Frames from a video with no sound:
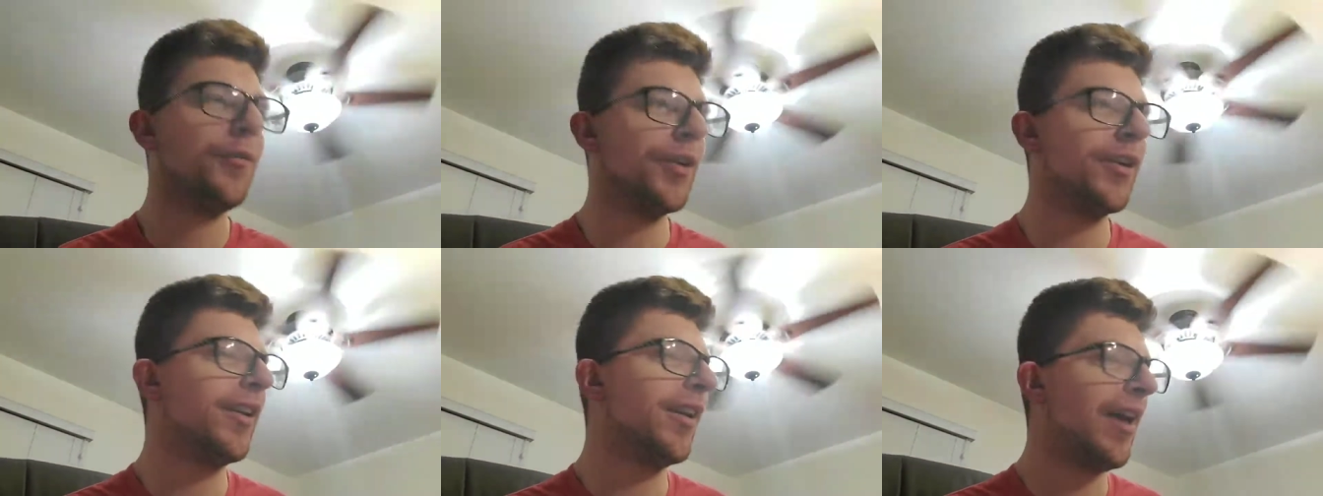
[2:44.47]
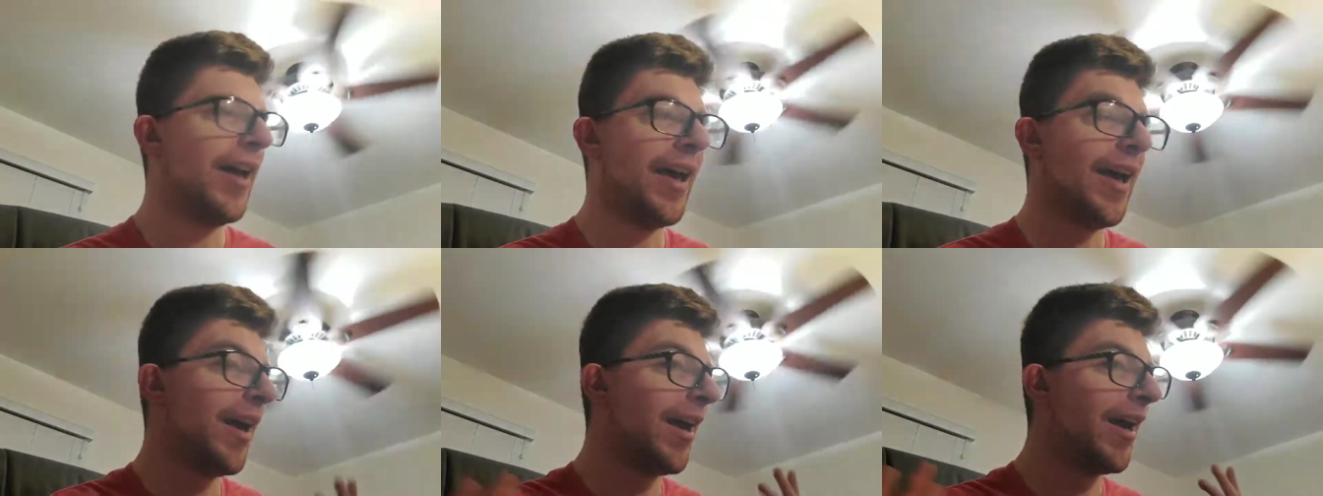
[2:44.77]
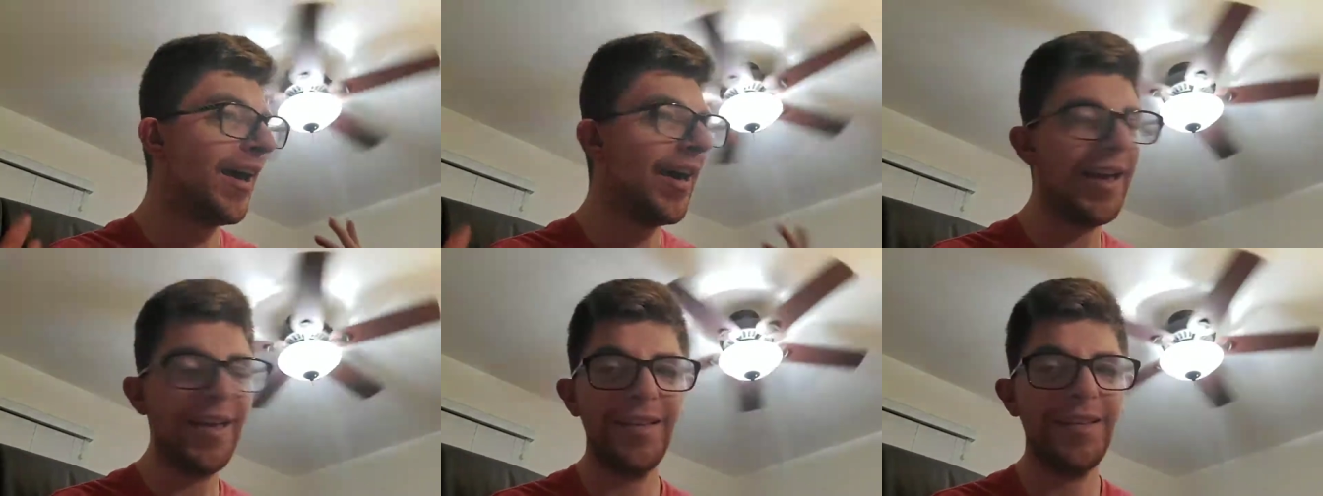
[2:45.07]
When uh,
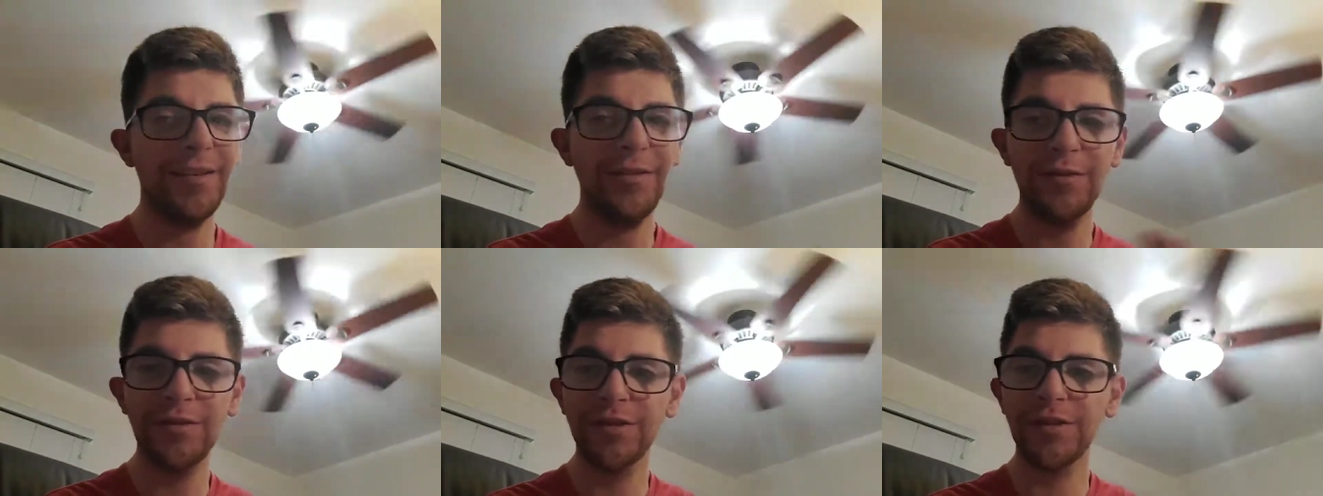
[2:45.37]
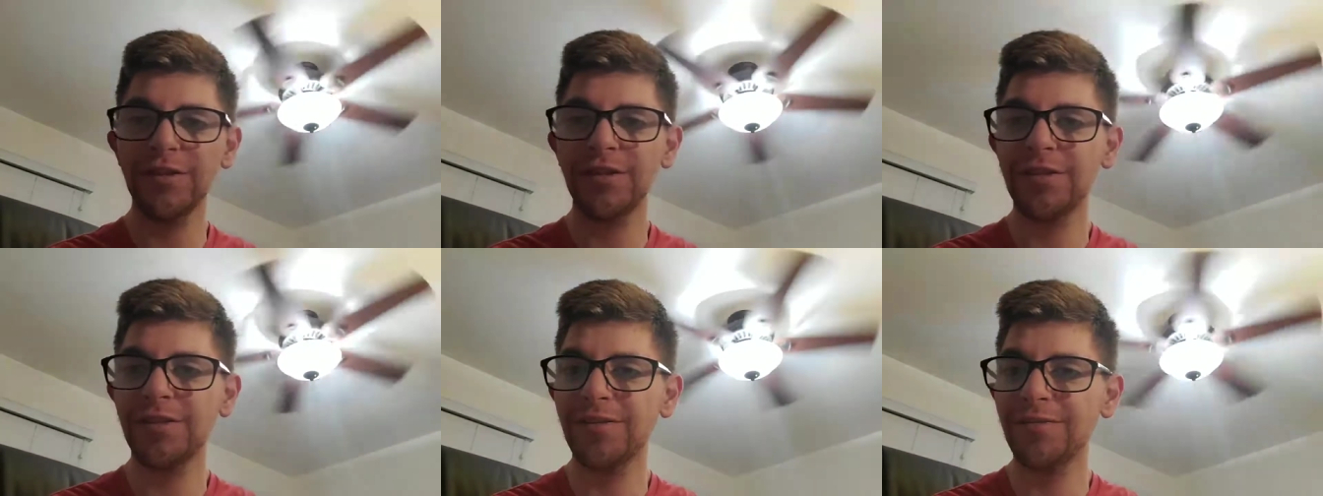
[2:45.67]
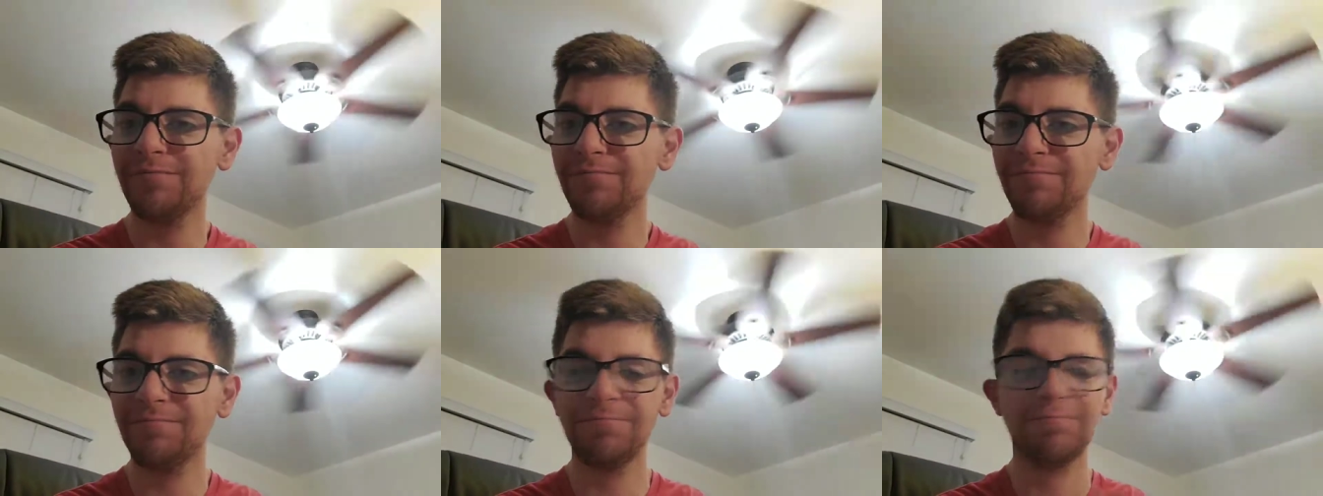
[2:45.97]
it was
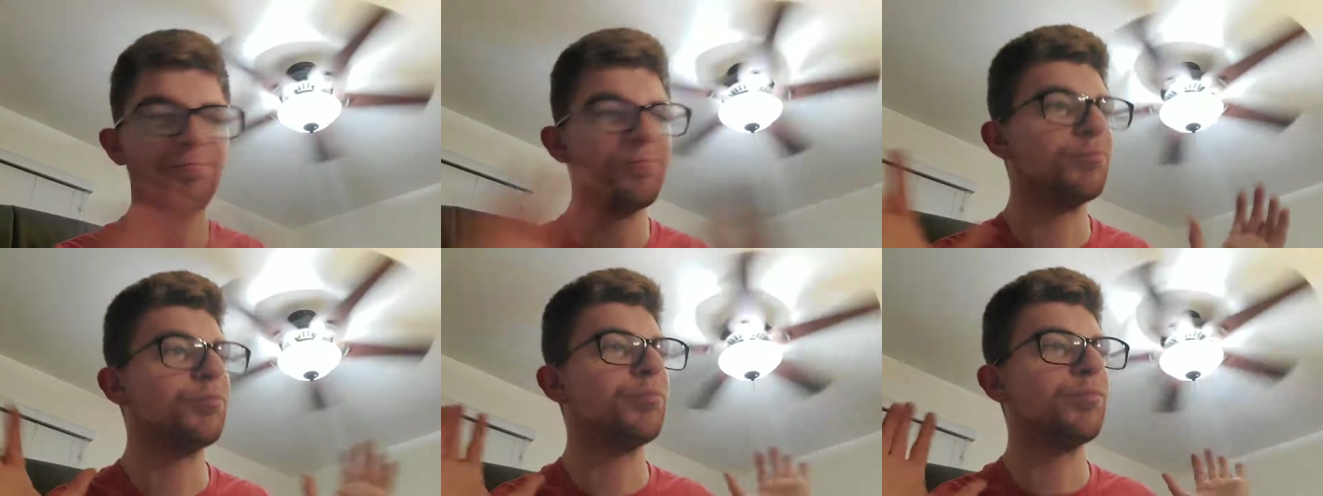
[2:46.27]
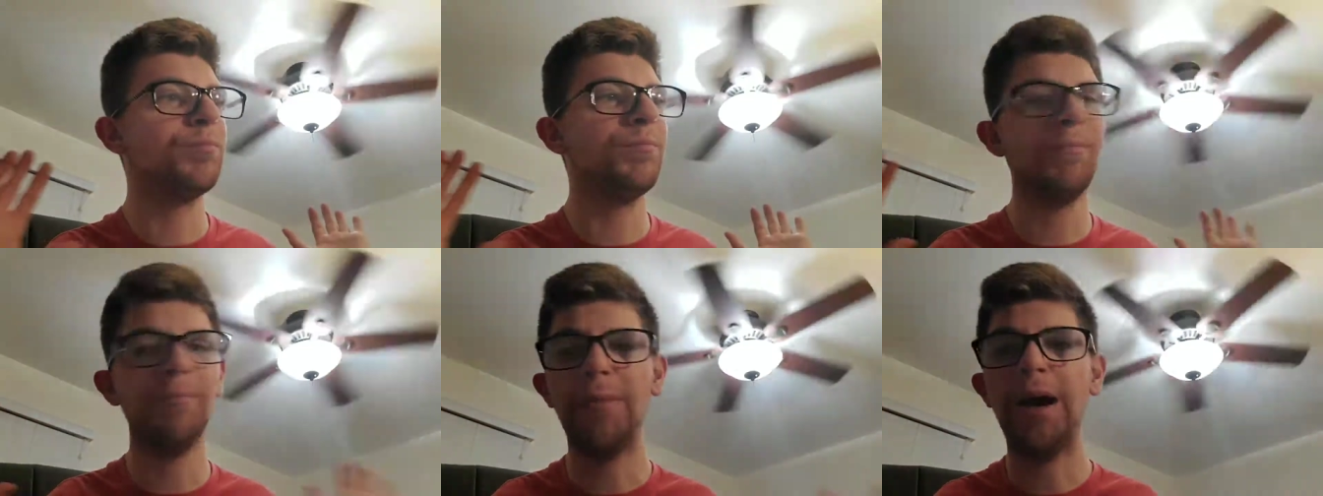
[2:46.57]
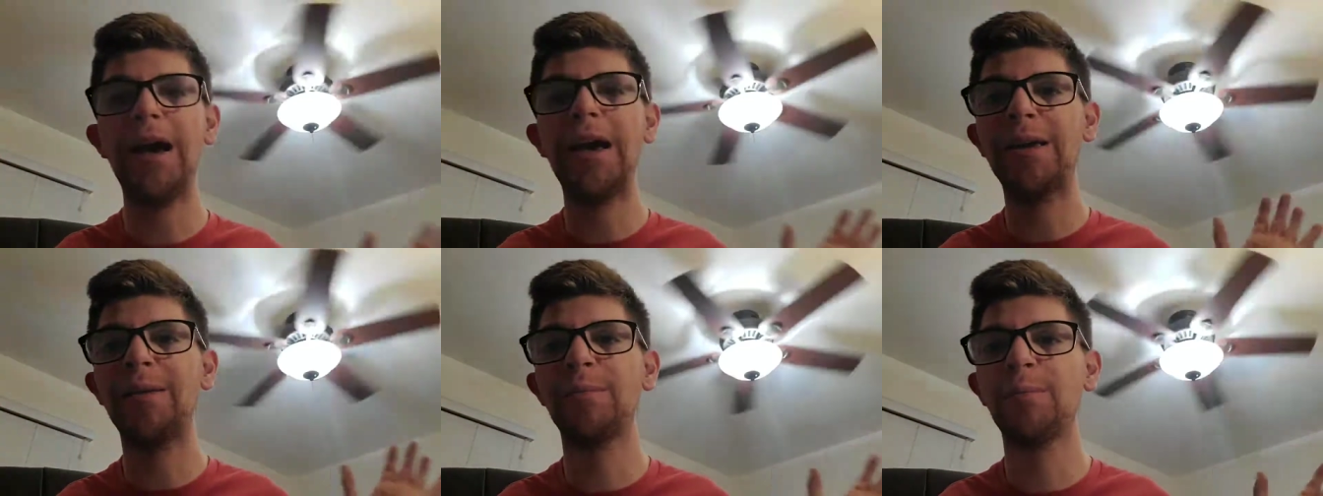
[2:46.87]

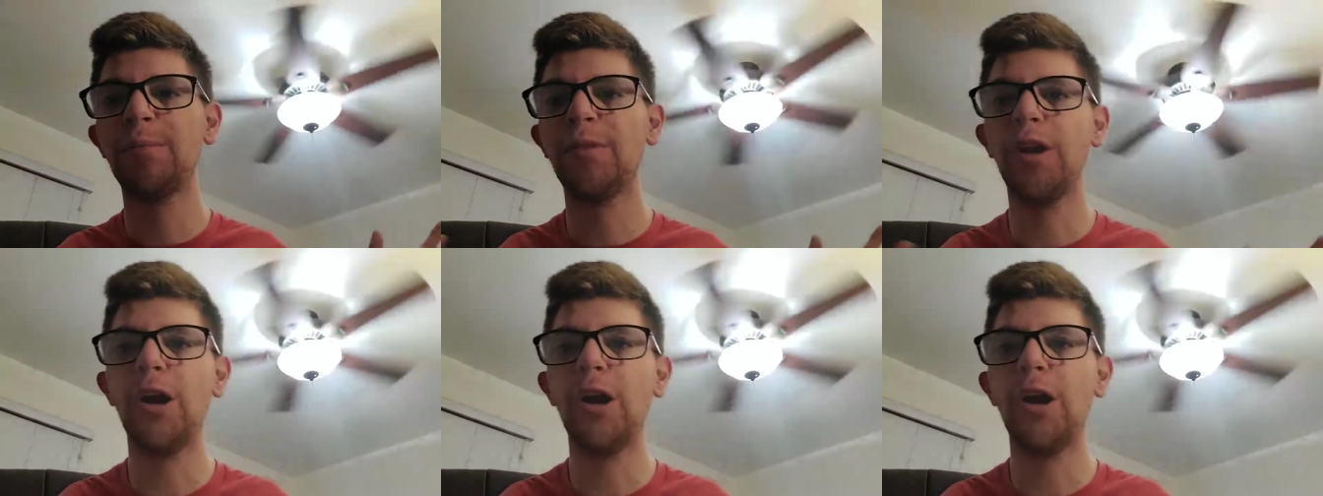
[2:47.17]
mind